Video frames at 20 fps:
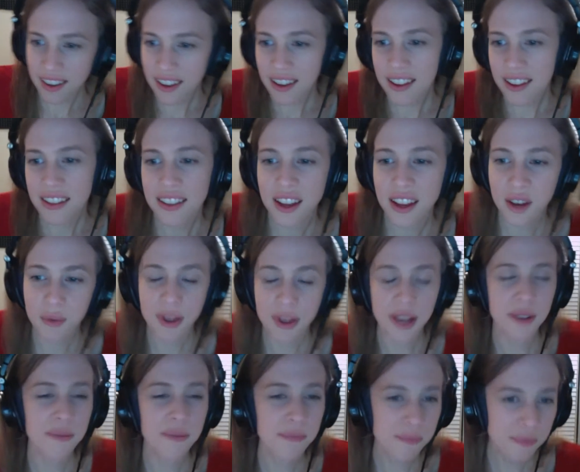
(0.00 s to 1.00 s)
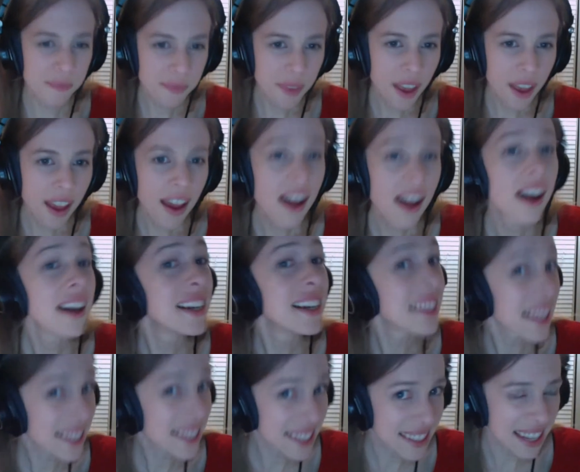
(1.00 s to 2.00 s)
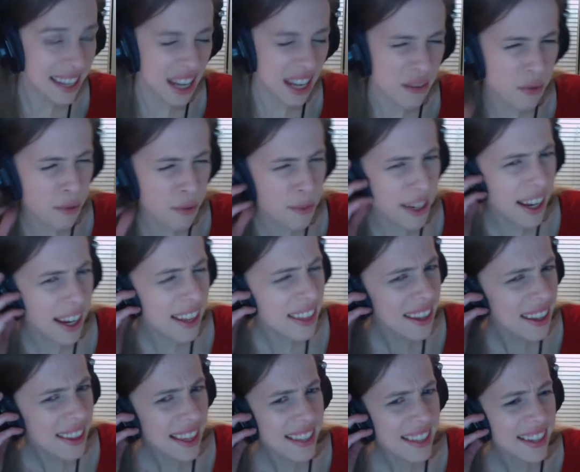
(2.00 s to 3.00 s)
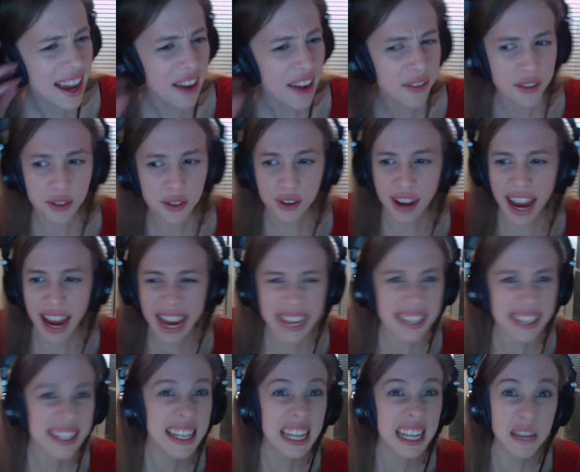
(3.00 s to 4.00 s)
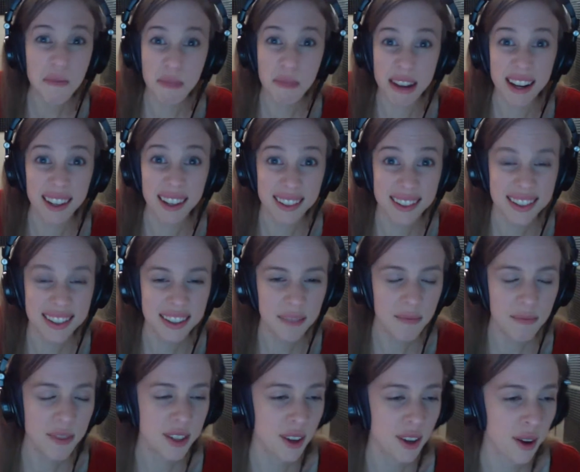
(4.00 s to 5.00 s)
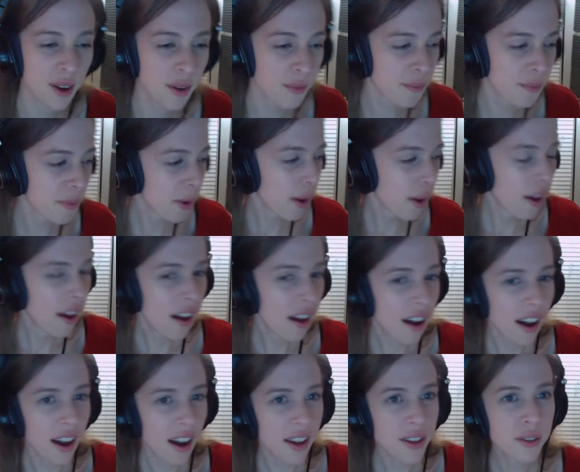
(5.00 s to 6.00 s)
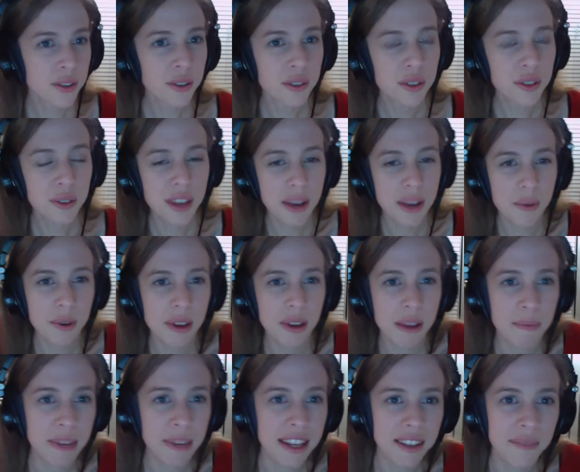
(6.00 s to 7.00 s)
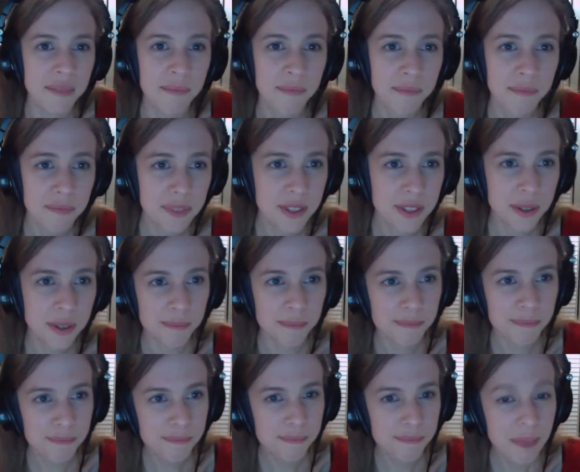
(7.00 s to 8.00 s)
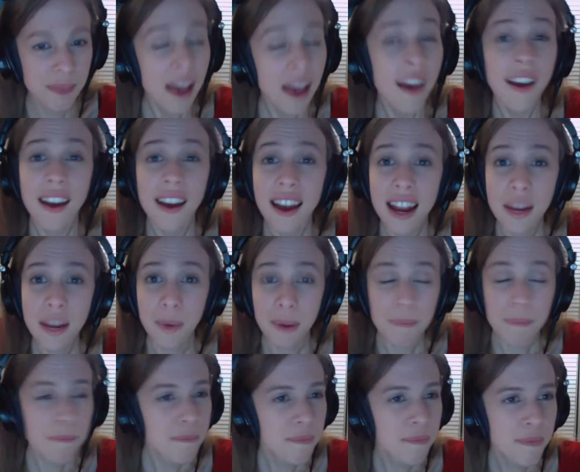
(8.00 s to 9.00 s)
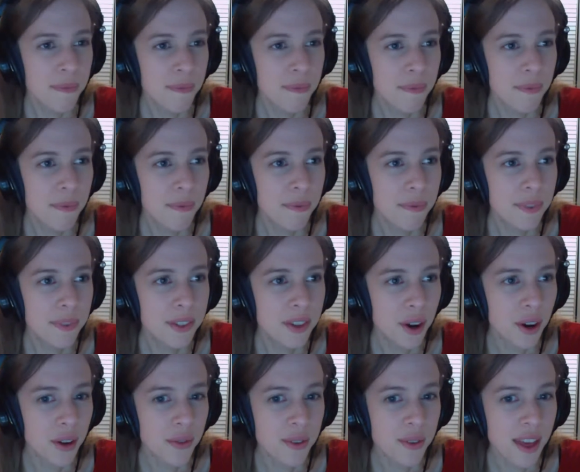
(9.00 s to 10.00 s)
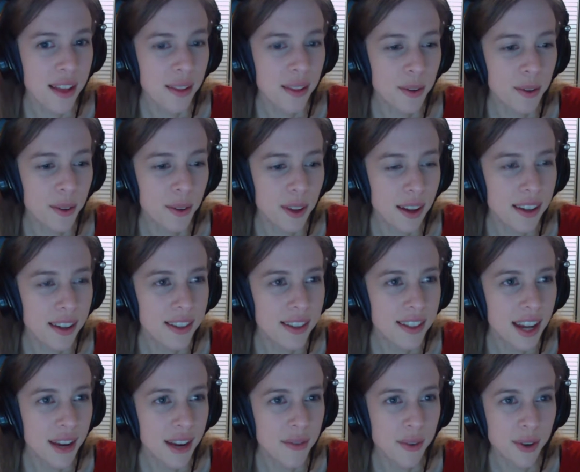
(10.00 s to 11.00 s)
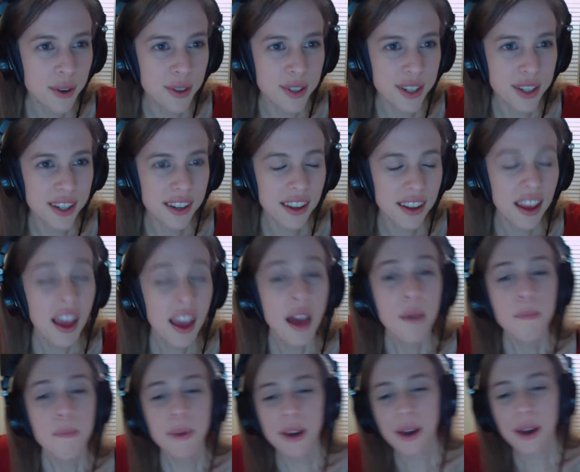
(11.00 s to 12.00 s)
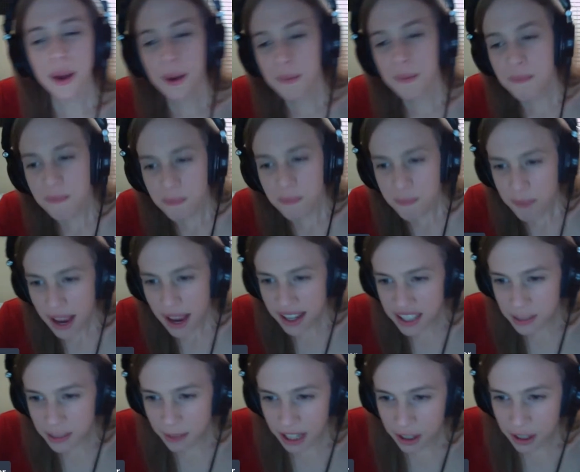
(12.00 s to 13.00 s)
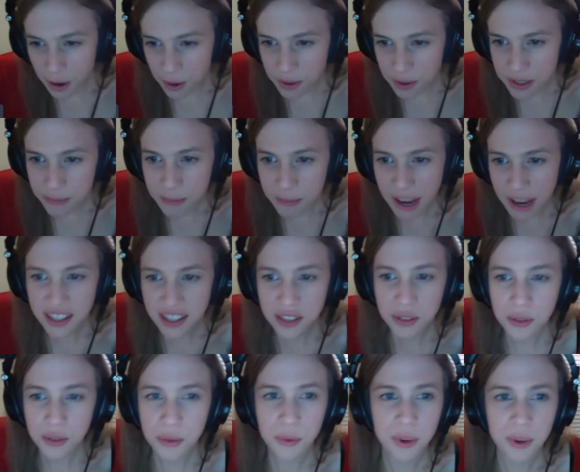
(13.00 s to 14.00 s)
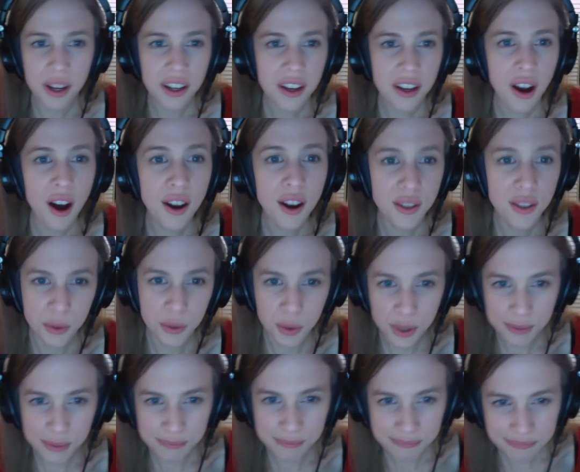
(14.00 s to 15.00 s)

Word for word: There we go. Uh, that's the second movement. I think that's after 18 minutes. So uh, you'll you'll get what I mean. So anyway sorry for that little diversion. But um, back to my notes and back to contour.